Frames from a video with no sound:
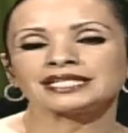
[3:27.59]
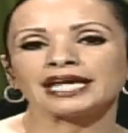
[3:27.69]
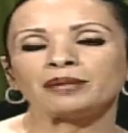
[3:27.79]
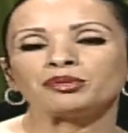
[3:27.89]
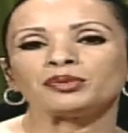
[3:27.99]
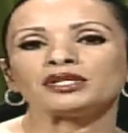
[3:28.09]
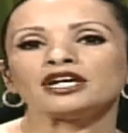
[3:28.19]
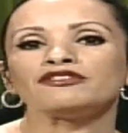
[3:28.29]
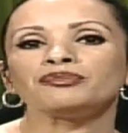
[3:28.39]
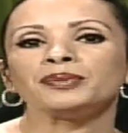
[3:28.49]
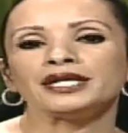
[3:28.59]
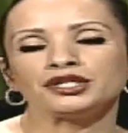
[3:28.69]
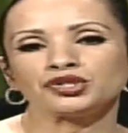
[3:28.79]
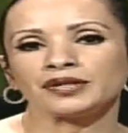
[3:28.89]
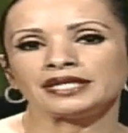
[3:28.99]
capable of
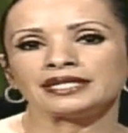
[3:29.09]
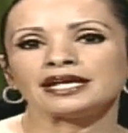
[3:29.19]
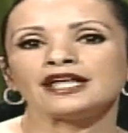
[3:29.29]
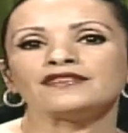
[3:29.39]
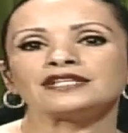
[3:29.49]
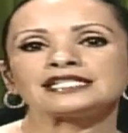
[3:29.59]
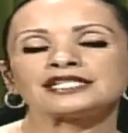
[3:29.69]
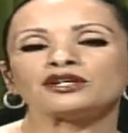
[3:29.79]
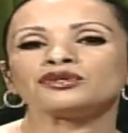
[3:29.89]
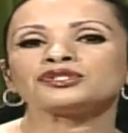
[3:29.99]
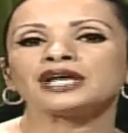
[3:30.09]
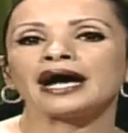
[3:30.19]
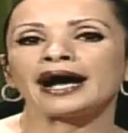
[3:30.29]
penetrating the cell's